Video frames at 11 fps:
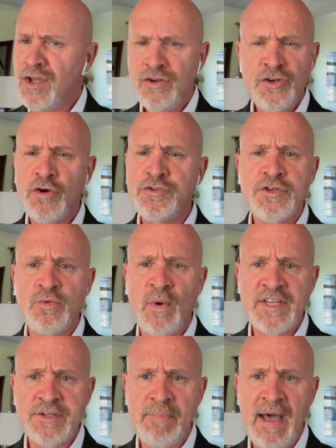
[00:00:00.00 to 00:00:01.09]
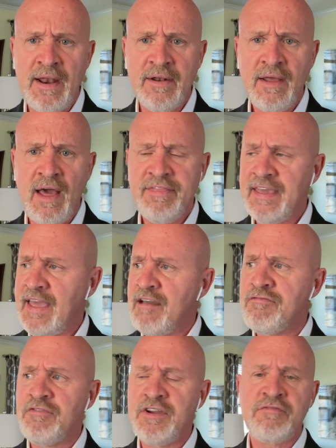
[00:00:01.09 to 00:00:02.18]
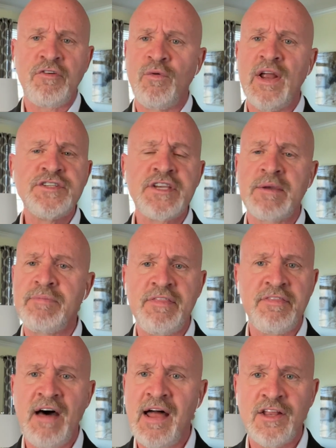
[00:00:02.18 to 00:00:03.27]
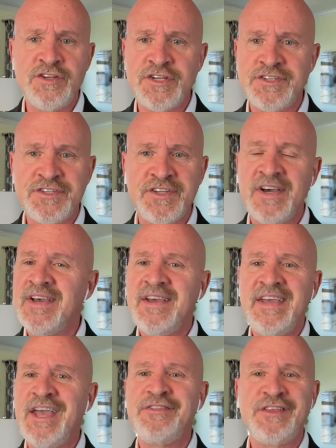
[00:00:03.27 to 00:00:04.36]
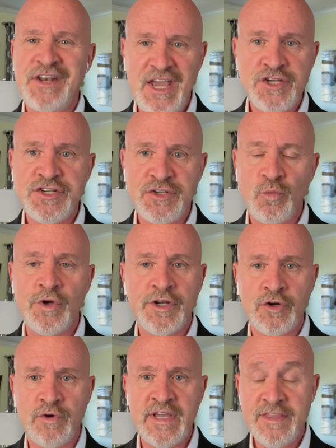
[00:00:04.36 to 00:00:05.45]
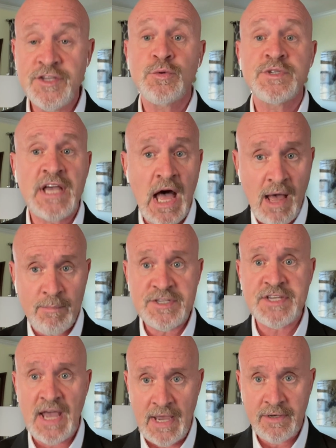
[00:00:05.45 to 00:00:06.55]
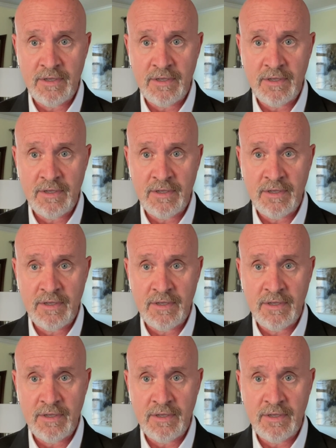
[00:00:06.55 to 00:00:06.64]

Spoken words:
No two ways about it. I think every forensic pathologist in the nation would agree this was a homicide.